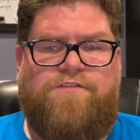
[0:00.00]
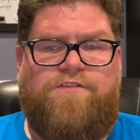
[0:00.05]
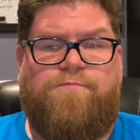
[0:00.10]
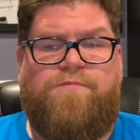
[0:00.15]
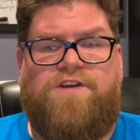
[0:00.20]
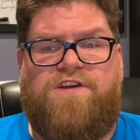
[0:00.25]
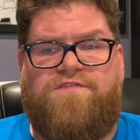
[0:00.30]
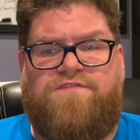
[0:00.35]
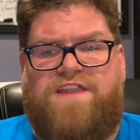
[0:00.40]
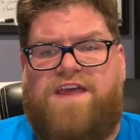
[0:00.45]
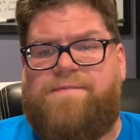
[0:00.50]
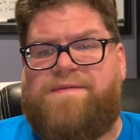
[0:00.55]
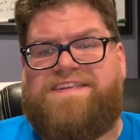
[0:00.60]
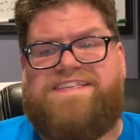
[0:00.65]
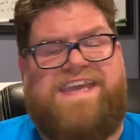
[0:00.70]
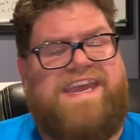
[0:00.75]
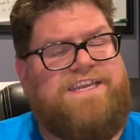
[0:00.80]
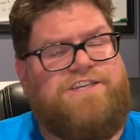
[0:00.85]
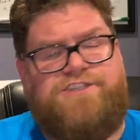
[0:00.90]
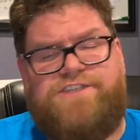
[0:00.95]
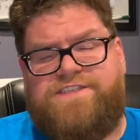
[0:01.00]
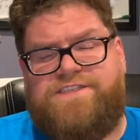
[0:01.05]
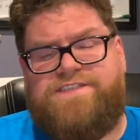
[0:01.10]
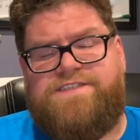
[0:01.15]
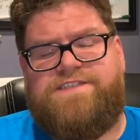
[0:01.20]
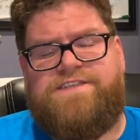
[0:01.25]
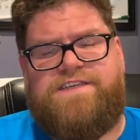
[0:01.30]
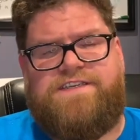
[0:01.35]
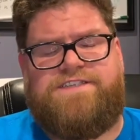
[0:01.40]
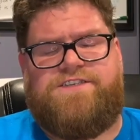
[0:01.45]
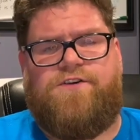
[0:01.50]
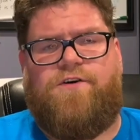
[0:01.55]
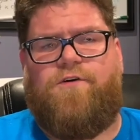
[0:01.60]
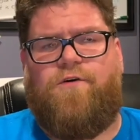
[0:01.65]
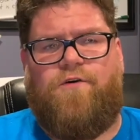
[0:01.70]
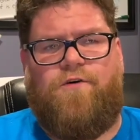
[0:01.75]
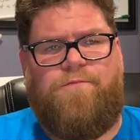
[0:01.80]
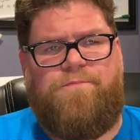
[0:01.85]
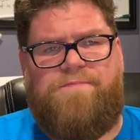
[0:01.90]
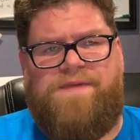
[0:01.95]
The Book of Lamentations, it's a
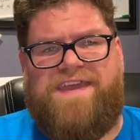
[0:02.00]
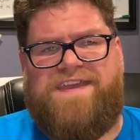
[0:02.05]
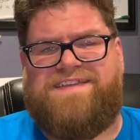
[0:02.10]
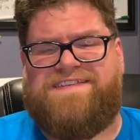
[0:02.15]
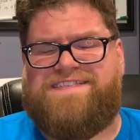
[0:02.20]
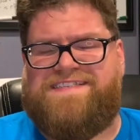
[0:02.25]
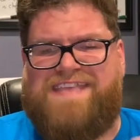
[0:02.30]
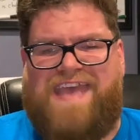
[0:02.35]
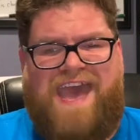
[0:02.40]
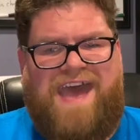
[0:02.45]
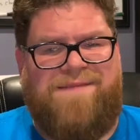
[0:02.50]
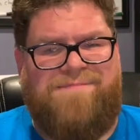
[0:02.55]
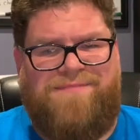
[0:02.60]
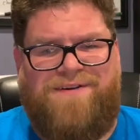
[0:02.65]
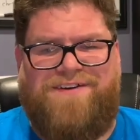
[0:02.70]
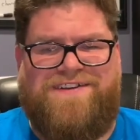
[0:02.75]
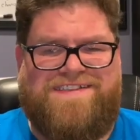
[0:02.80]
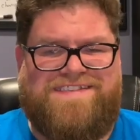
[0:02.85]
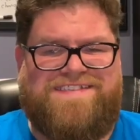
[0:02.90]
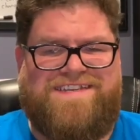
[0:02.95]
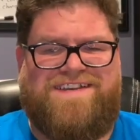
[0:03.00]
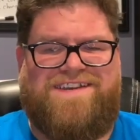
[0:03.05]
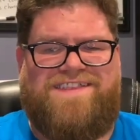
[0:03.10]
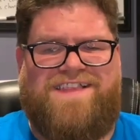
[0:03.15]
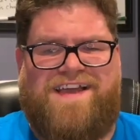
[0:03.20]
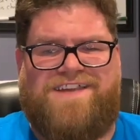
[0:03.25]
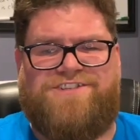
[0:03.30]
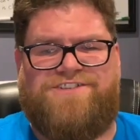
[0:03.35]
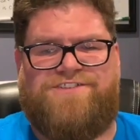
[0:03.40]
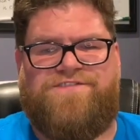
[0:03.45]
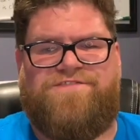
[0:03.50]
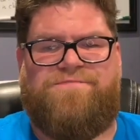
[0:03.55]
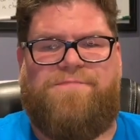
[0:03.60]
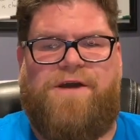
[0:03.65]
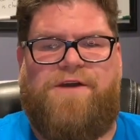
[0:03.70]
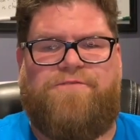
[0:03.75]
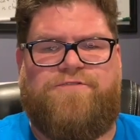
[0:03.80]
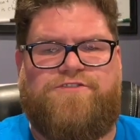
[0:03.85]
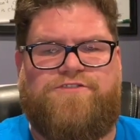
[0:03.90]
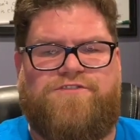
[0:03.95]
whole big sad book. It's a collection of
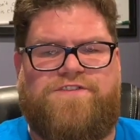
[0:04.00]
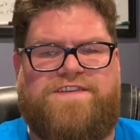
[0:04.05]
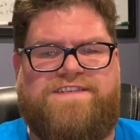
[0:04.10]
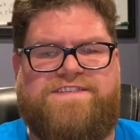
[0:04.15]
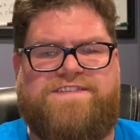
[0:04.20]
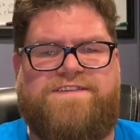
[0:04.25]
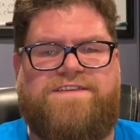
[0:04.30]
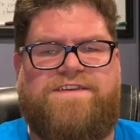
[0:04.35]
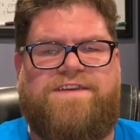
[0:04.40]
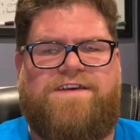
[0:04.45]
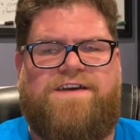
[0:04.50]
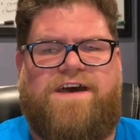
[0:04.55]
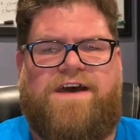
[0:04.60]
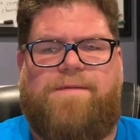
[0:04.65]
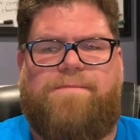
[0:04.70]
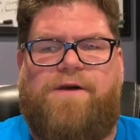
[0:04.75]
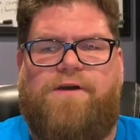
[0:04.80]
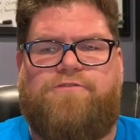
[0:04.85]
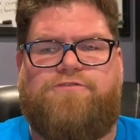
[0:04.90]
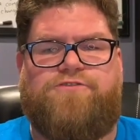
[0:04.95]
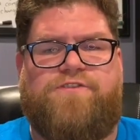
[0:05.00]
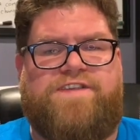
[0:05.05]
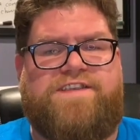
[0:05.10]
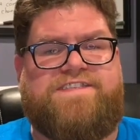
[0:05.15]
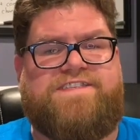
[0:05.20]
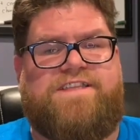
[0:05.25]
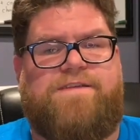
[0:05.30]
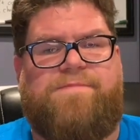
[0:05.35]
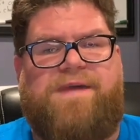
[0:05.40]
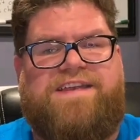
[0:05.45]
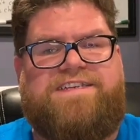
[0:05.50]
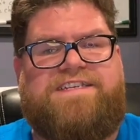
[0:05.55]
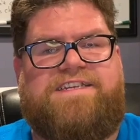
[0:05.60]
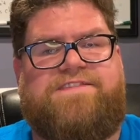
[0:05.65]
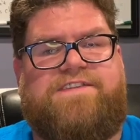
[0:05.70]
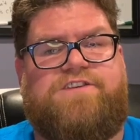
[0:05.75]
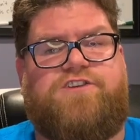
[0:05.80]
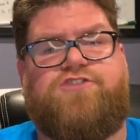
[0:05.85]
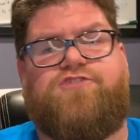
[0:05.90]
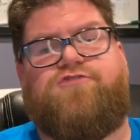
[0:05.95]
poetry that's
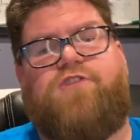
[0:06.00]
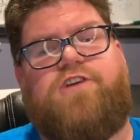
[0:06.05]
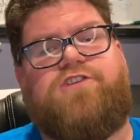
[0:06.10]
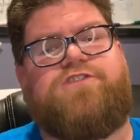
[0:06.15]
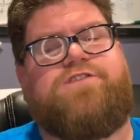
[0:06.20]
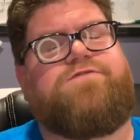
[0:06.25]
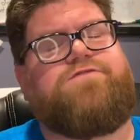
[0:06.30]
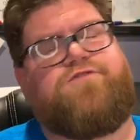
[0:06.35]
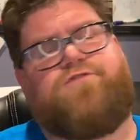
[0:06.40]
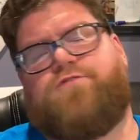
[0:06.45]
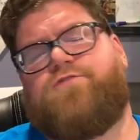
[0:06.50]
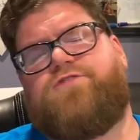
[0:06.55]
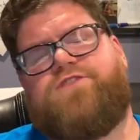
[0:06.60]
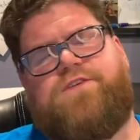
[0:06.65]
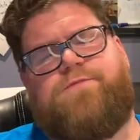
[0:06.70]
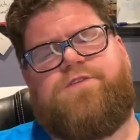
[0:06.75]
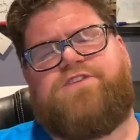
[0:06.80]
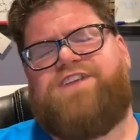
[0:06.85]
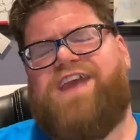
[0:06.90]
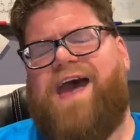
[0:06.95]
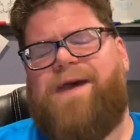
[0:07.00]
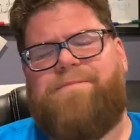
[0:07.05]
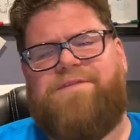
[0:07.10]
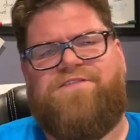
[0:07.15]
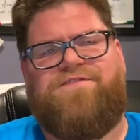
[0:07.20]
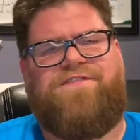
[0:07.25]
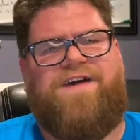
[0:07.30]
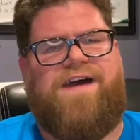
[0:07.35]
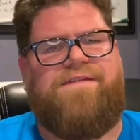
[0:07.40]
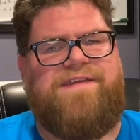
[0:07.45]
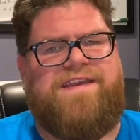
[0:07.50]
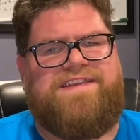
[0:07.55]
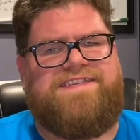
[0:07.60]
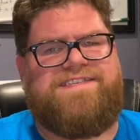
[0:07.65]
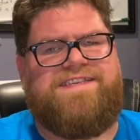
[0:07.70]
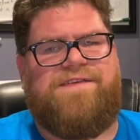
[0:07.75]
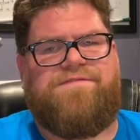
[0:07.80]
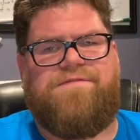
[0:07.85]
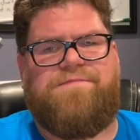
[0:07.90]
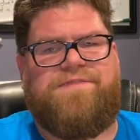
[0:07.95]
lamenting the destruction of Jerusalem, which happened
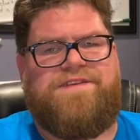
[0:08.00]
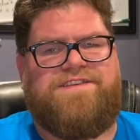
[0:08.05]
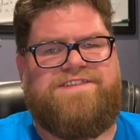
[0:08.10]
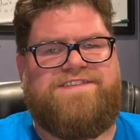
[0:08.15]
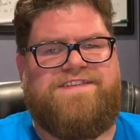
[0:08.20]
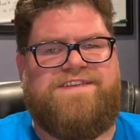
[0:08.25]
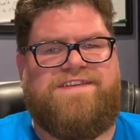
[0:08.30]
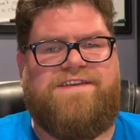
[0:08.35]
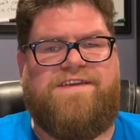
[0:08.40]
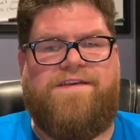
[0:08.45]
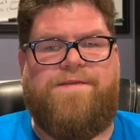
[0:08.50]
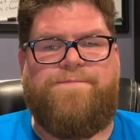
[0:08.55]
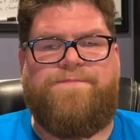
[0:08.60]
587 BC.